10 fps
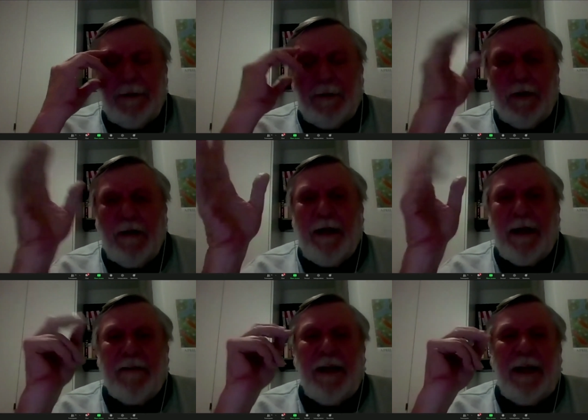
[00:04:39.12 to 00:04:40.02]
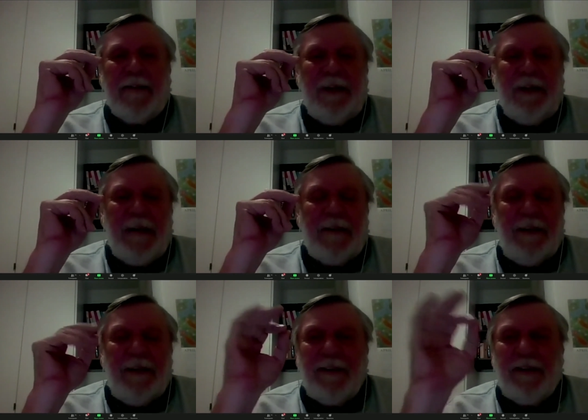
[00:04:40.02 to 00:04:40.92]
talking about Afghanistan,
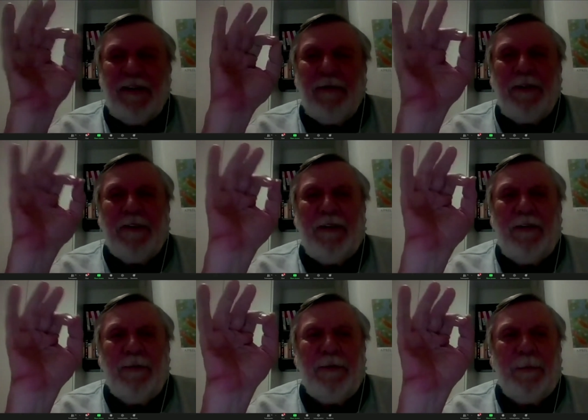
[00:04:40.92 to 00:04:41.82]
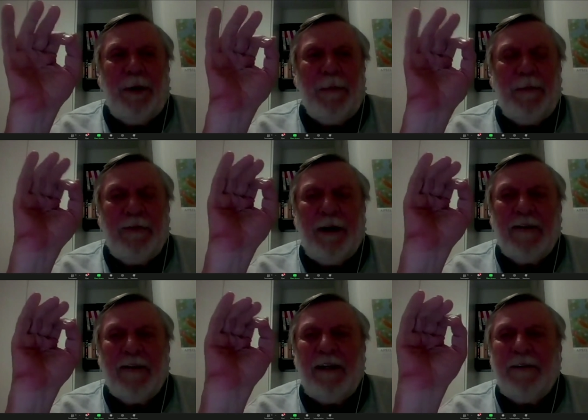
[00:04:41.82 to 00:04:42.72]
said, until we solve the problem of
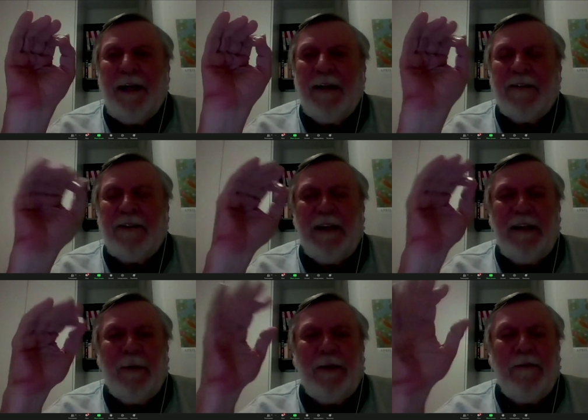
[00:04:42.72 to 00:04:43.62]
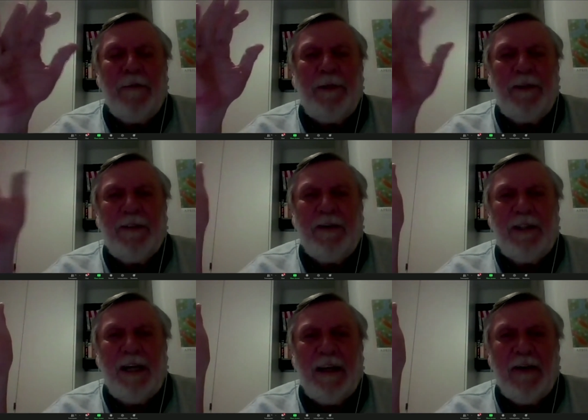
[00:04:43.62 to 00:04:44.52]
drugs in Afghanistan, there will never be
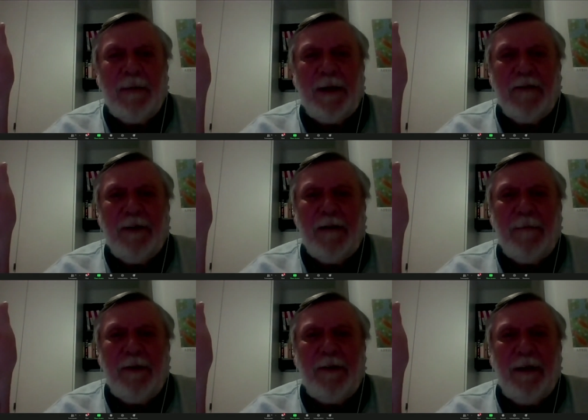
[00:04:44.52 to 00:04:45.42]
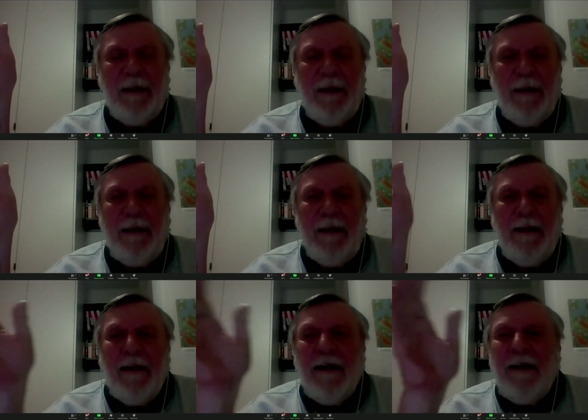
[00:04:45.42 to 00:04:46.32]
social economic development.
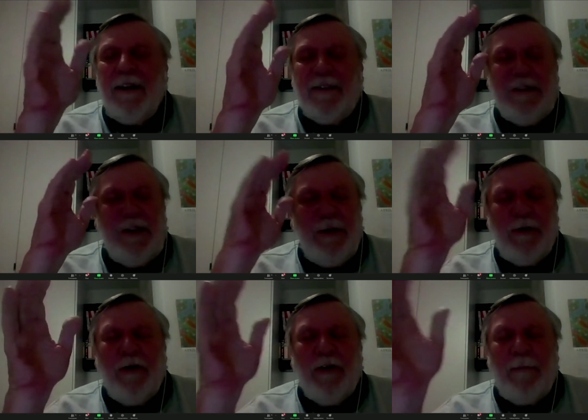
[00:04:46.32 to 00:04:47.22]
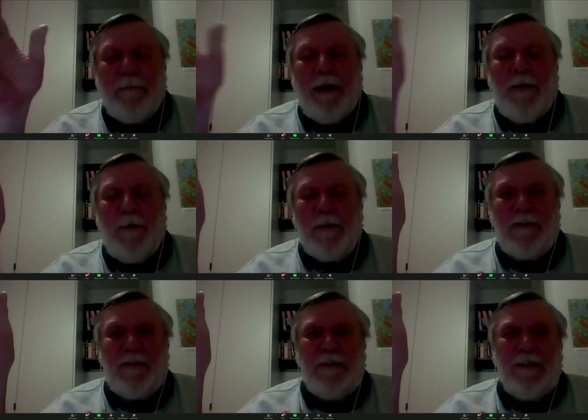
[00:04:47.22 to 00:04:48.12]
And I said, you got it
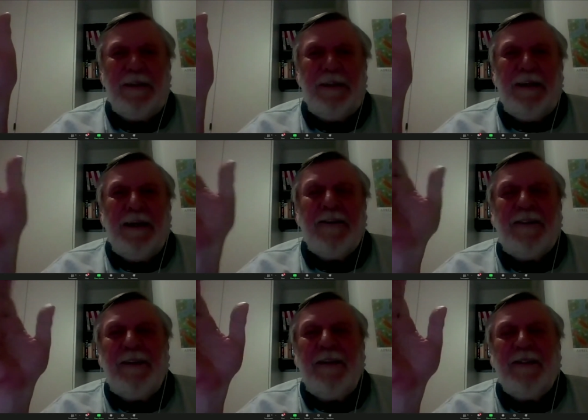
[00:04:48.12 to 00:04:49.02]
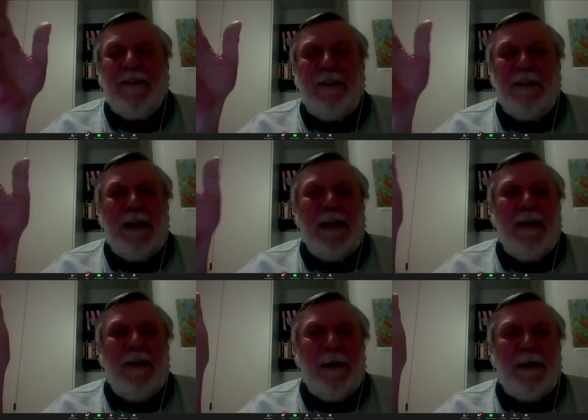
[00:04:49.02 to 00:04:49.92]
backwards. Until there's social
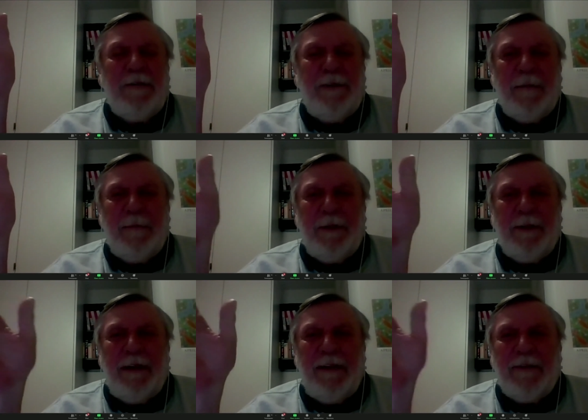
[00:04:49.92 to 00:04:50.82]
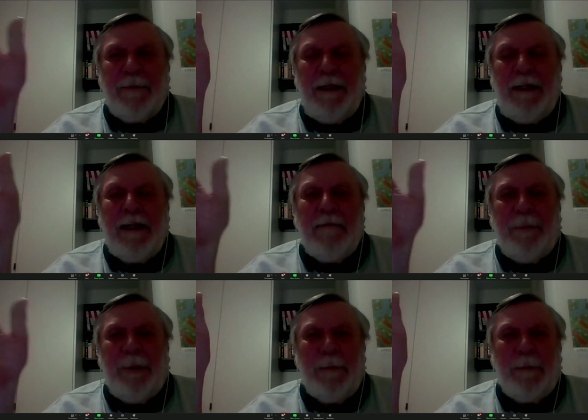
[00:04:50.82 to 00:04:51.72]
economic development and there's meaning and
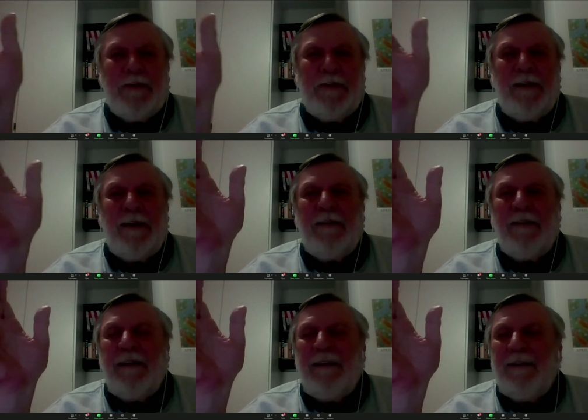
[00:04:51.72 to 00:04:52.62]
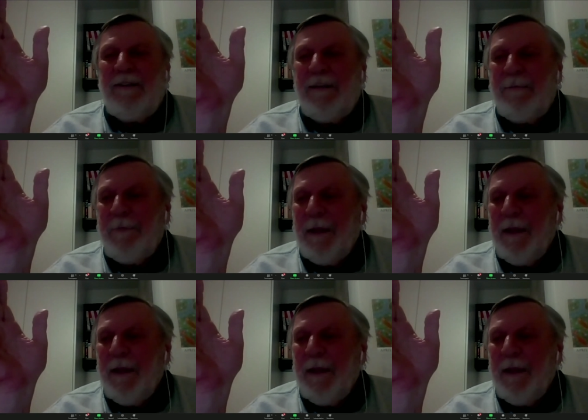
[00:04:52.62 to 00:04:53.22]
purpose and, and, um,